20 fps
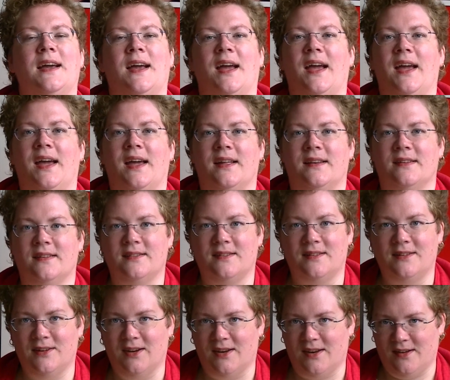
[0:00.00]
and
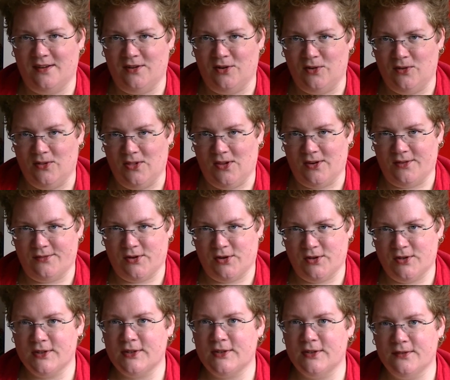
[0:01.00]
got a whole lot of
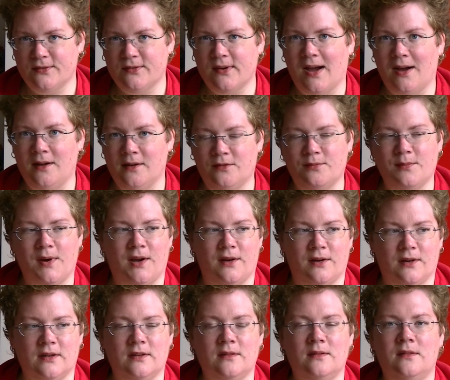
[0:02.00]
other stuff out of my
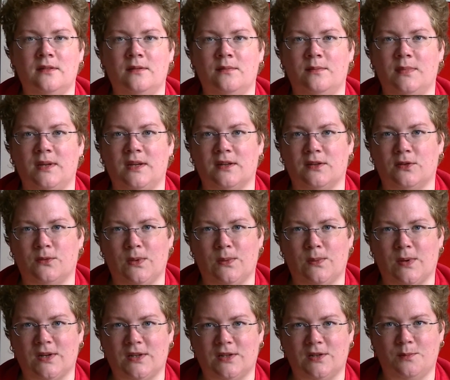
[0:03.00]
garden because we
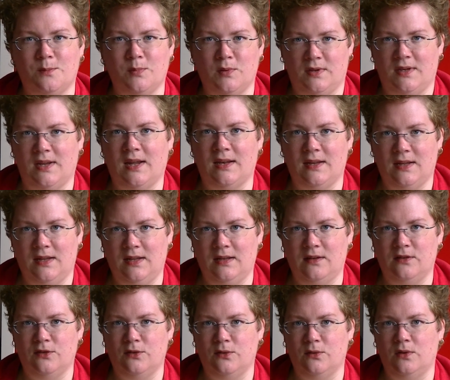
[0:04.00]
wanted to put that
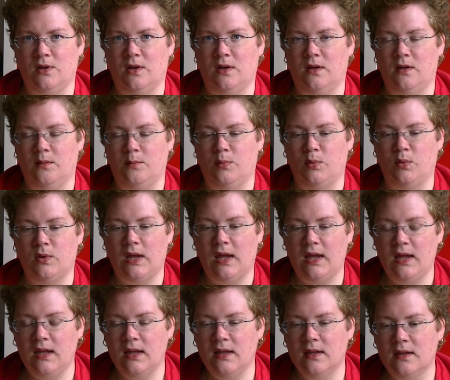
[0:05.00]
into the
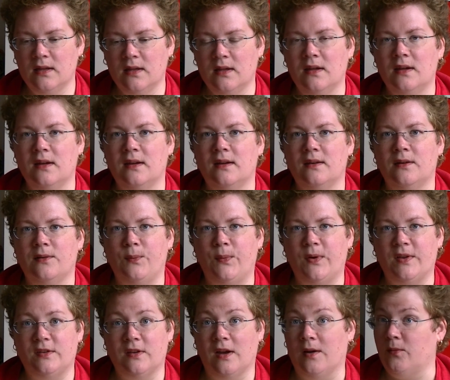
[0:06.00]
bouquet
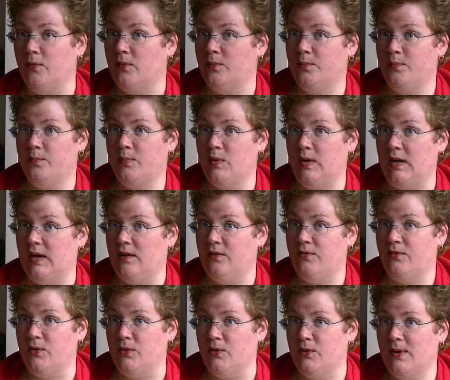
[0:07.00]
which I will put in a
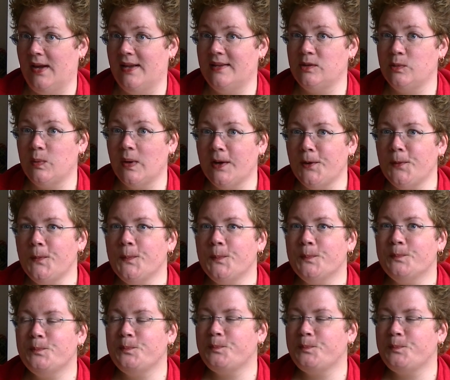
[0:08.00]
photo as well